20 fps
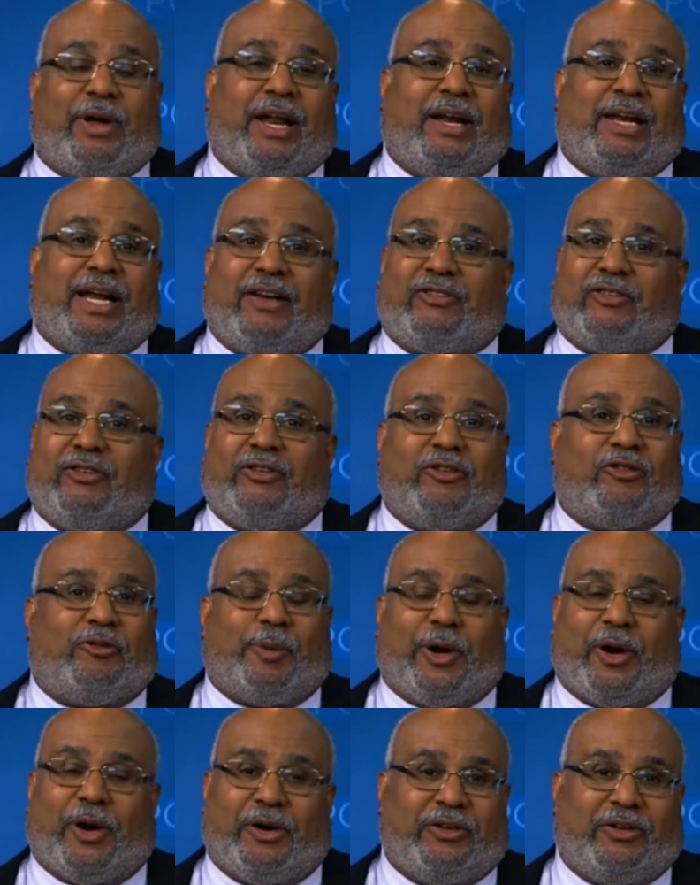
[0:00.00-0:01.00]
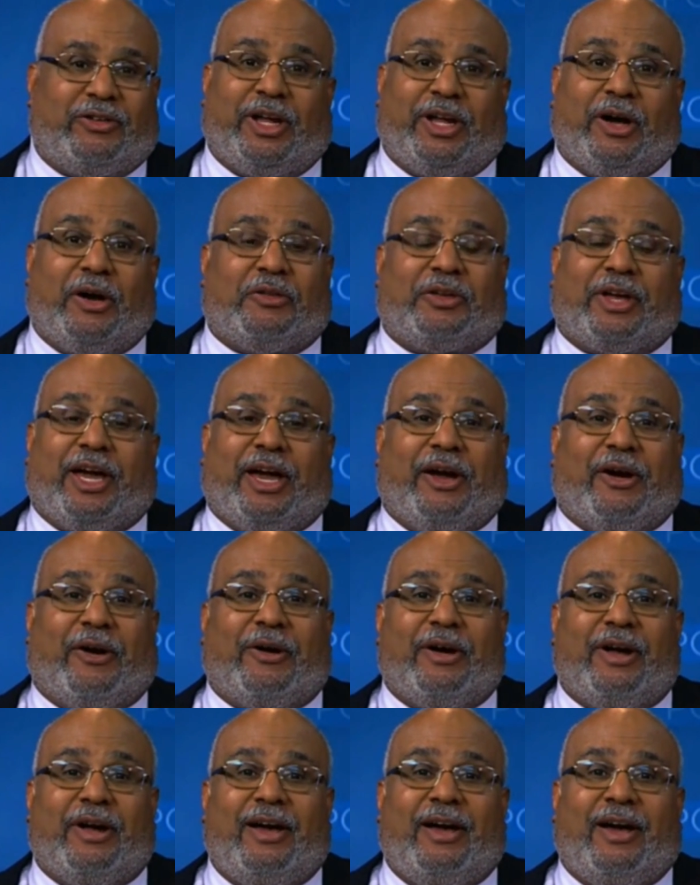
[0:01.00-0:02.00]
We had lots of disparities in health
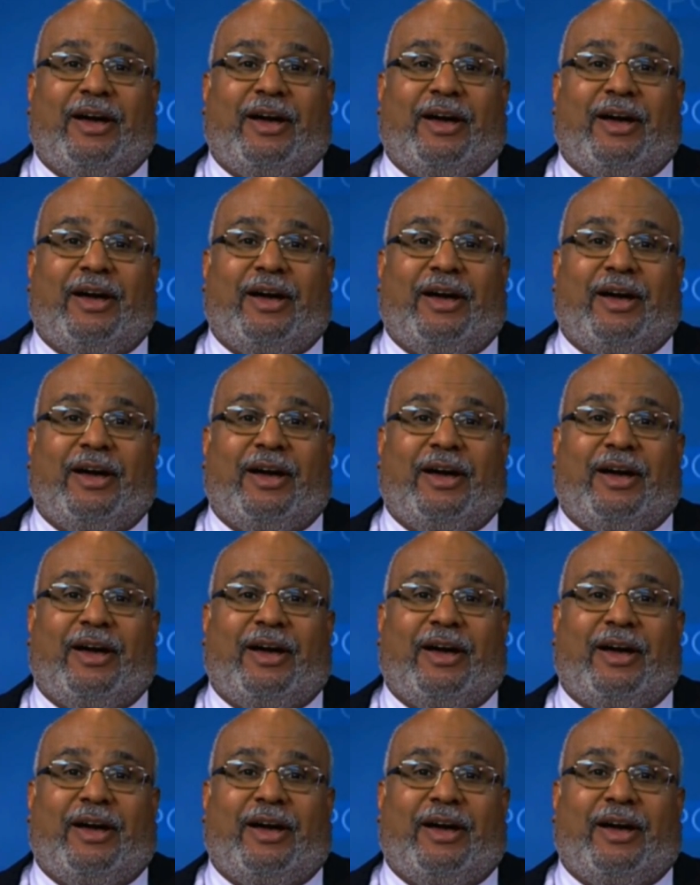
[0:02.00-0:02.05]
care.